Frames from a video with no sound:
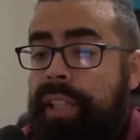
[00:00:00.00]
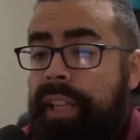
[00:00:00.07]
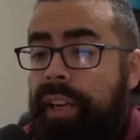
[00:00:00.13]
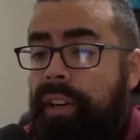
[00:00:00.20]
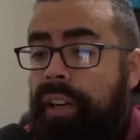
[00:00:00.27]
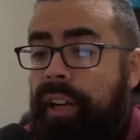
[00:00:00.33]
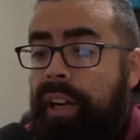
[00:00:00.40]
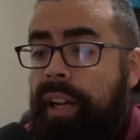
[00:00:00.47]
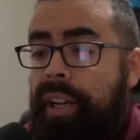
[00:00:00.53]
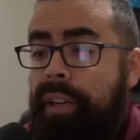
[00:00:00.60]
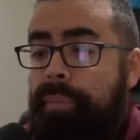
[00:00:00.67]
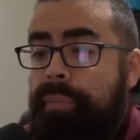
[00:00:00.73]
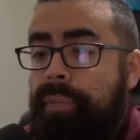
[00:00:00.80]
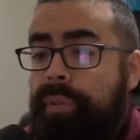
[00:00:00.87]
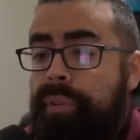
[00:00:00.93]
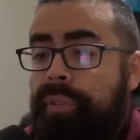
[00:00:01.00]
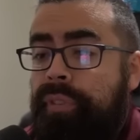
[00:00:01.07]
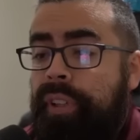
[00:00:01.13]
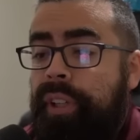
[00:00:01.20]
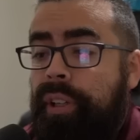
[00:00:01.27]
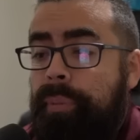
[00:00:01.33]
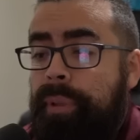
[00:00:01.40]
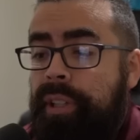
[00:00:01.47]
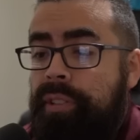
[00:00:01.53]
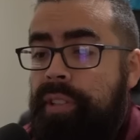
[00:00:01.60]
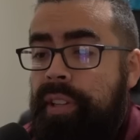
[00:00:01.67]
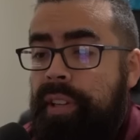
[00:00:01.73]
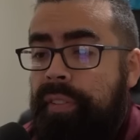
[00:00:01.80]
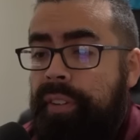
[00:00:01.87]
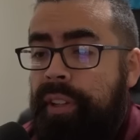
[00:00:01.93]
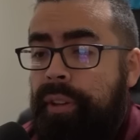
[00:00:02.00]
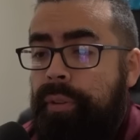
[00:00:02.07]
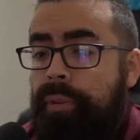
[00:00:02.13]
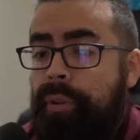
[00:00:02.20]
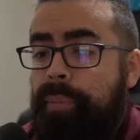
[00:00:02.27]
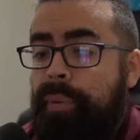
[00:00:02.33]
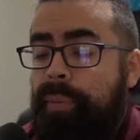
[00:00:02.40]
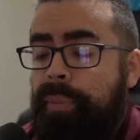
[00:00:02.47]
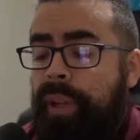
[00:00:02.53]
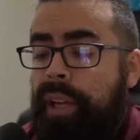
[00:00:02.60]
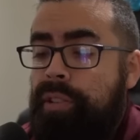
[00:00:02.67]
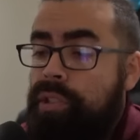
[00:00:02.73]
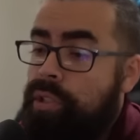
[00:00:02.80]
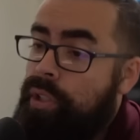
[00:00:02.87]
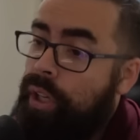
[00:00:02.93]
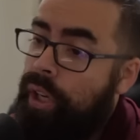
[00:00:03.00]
They are not at a move here because they definitely threw the Moonblast.